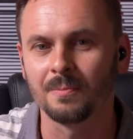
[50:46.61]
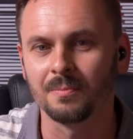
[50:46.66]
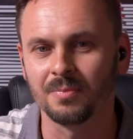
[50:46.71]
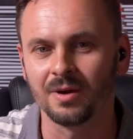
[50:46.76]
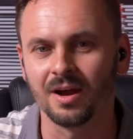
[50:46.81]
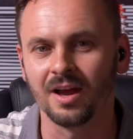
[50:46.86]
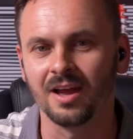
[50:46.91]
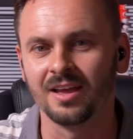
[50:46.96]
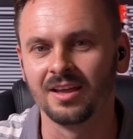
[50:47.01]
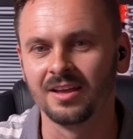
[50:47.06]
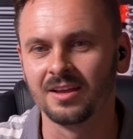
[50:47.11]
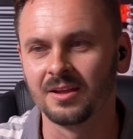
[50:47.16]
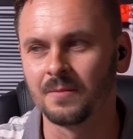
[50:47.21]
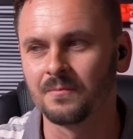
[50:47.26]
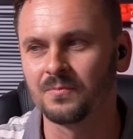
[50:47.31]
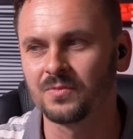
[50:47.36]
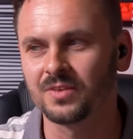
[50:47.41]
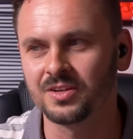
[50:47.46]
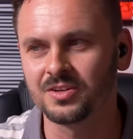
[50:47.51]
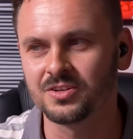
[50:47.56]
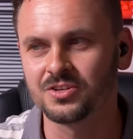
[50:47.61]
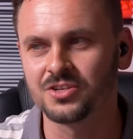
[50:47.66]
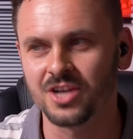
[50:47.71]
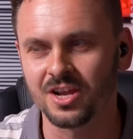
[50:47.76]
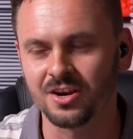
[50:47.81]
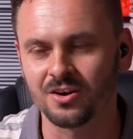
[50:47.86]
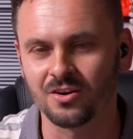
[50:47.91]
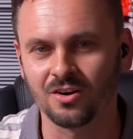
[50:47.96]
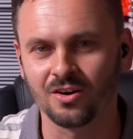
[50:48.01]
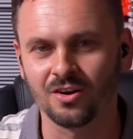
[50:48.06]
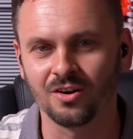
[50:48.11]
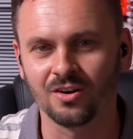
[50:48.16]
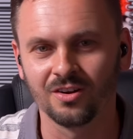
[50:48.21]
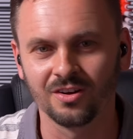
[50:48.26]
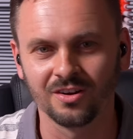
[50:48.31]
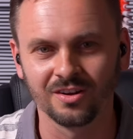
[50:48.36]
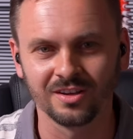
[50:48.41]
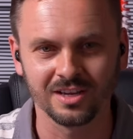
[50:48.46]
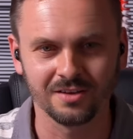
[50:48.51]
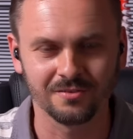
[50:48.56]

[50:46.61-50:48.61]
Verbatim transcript: but in general,